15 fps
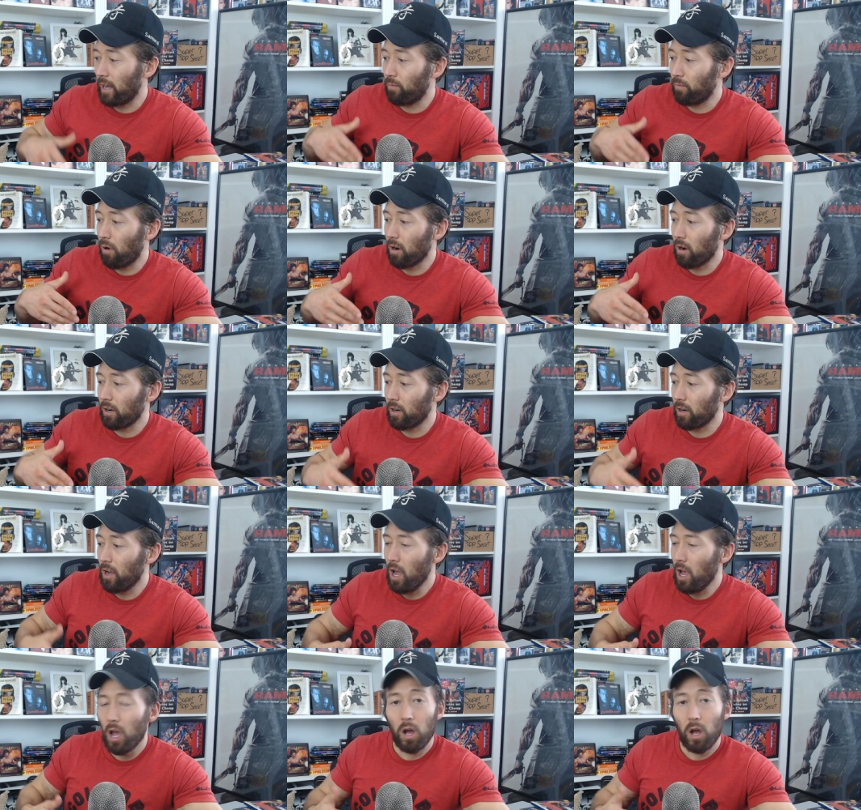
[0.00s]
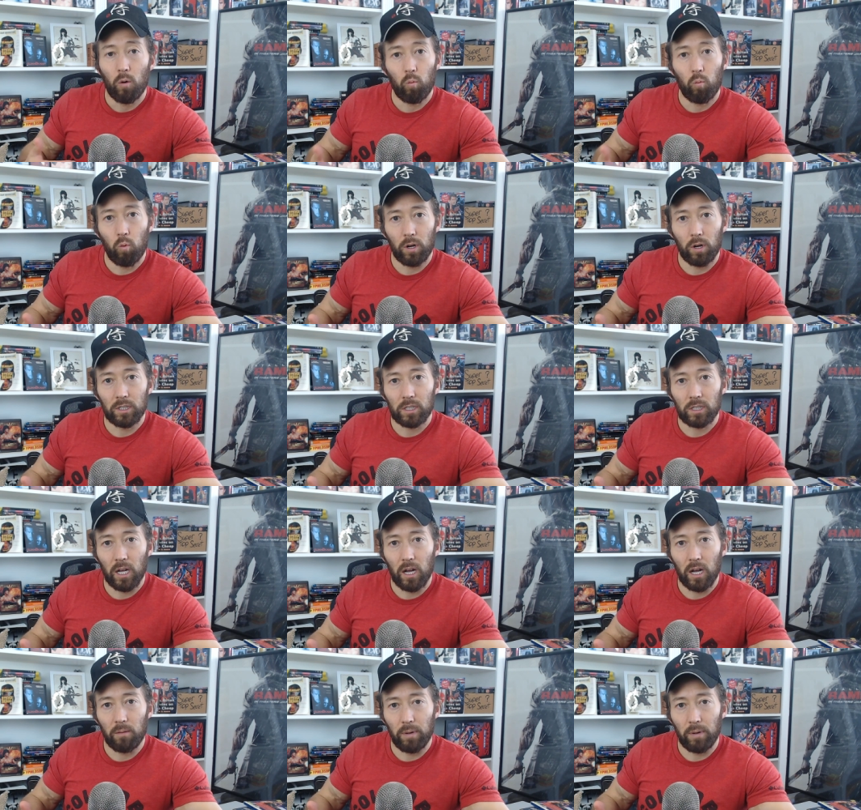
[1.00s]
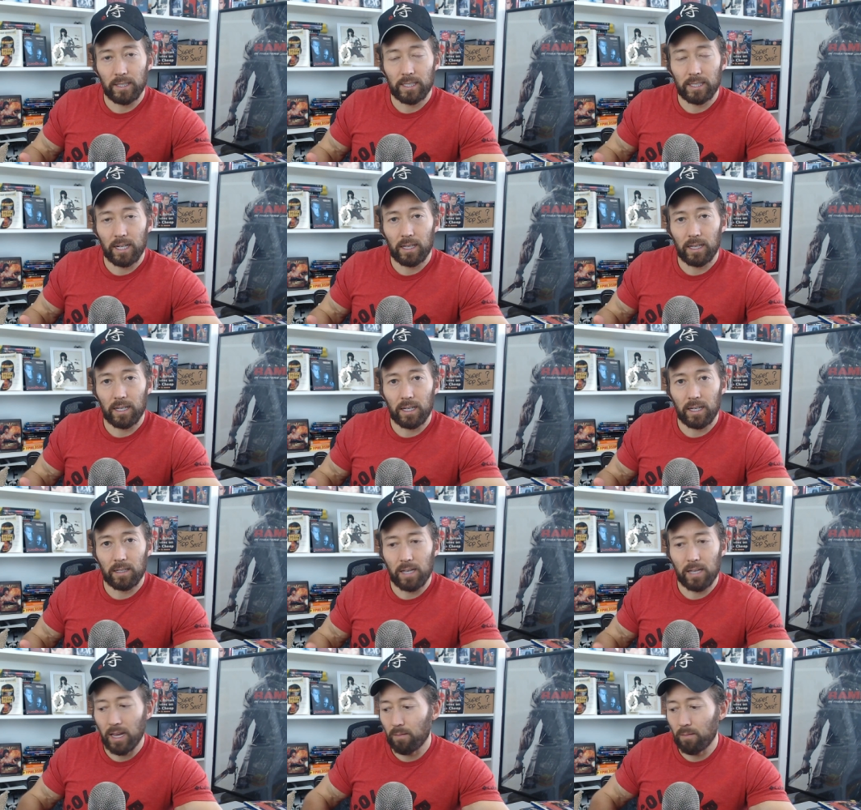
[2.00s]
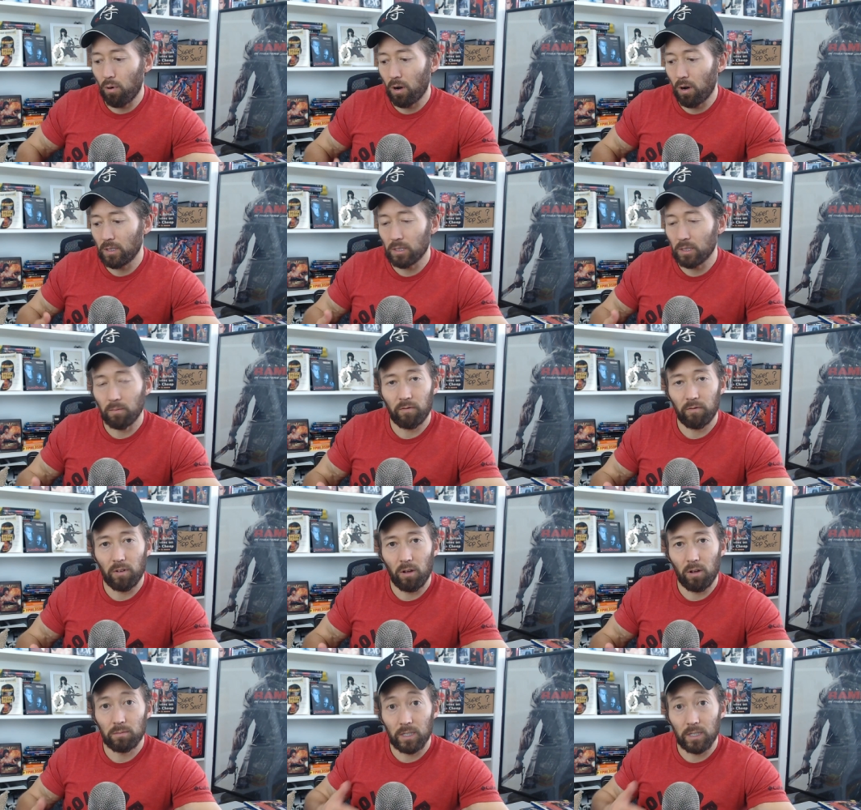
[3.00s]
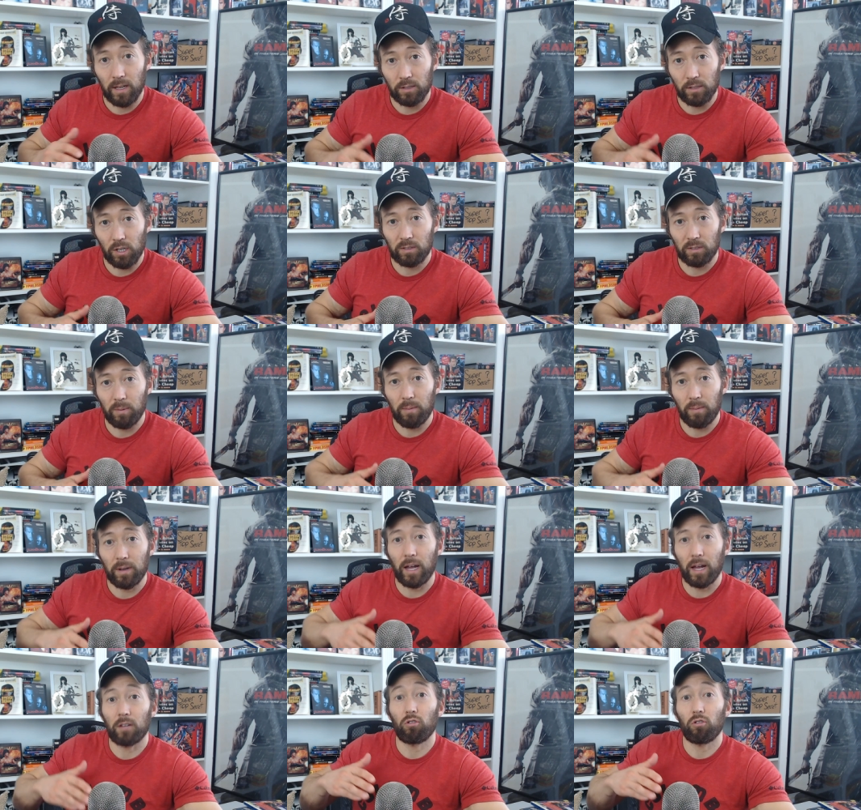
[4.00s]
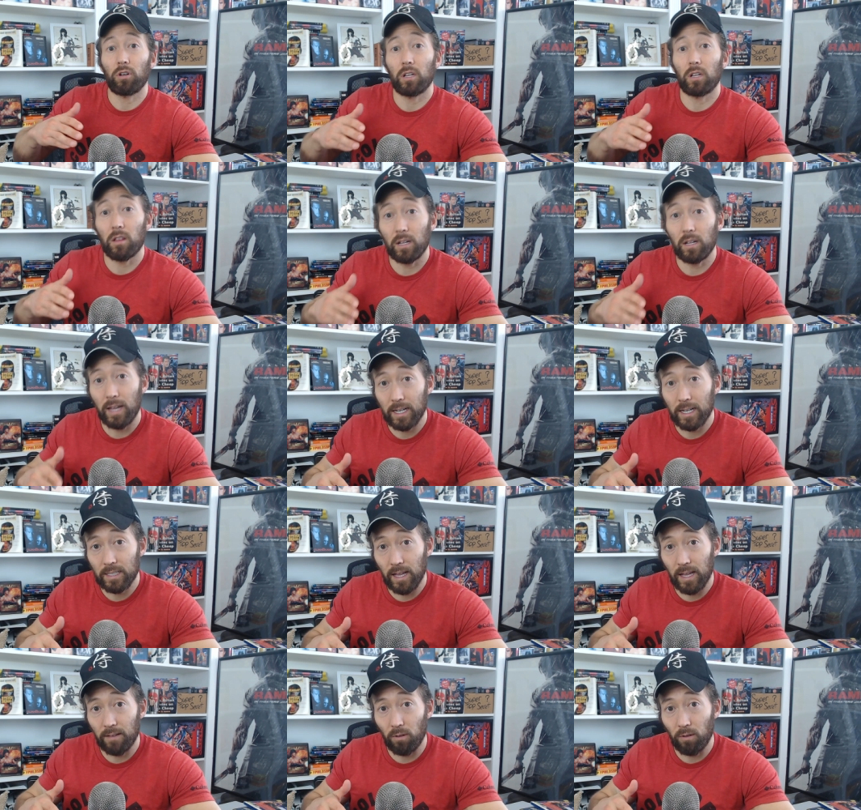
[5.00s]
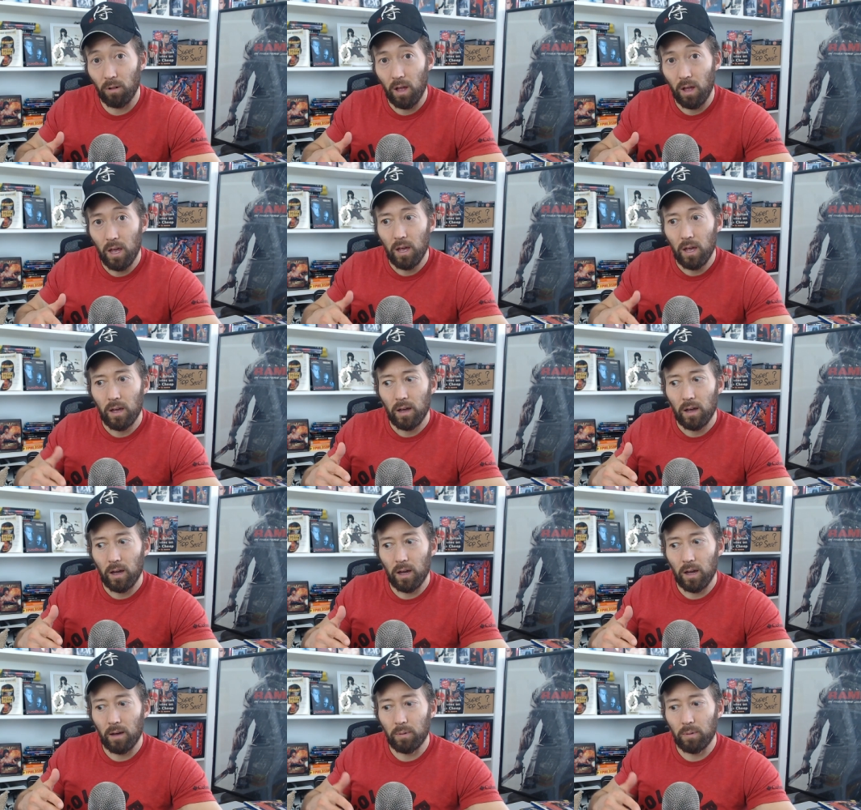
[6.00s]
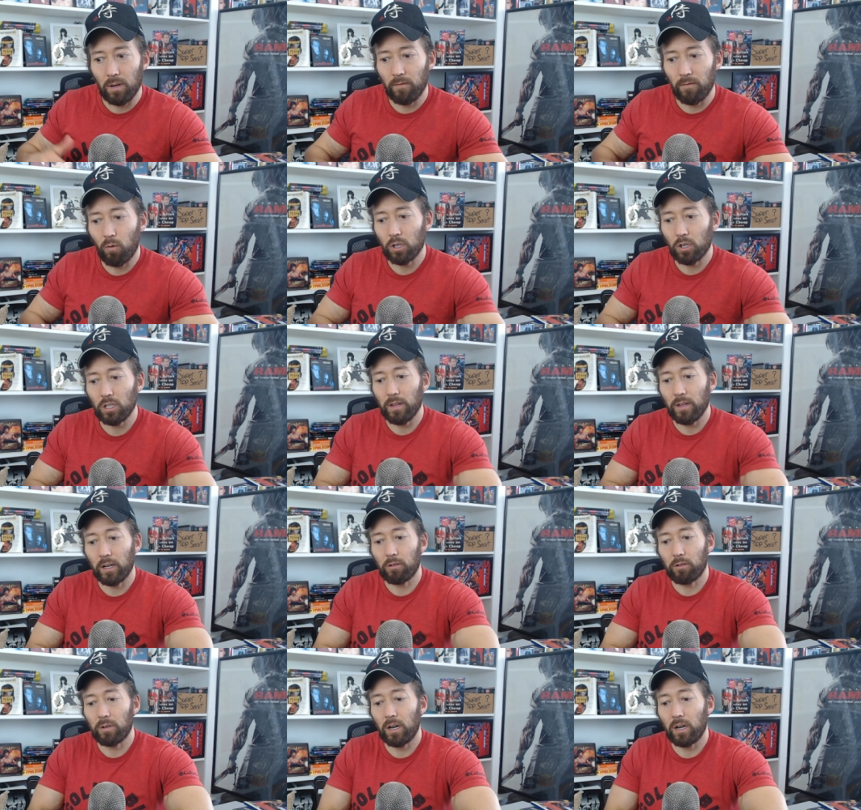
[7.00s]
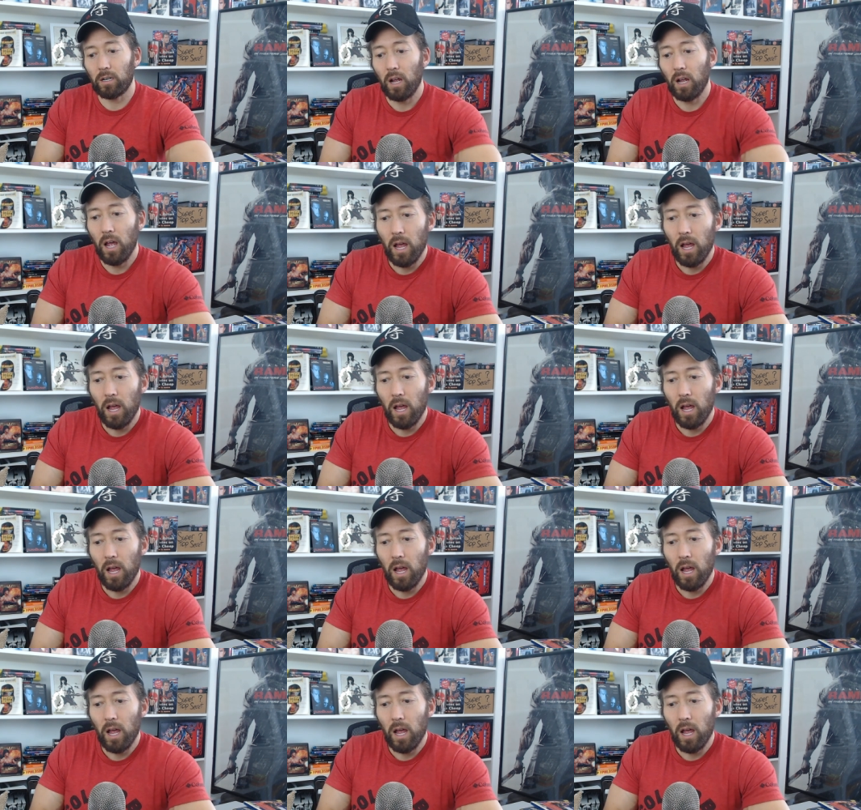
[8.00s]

Parker was uh, basically taking part in some films, and then Jeff Speakman kind of took it to the next level. Uh, but unfortunately, the career...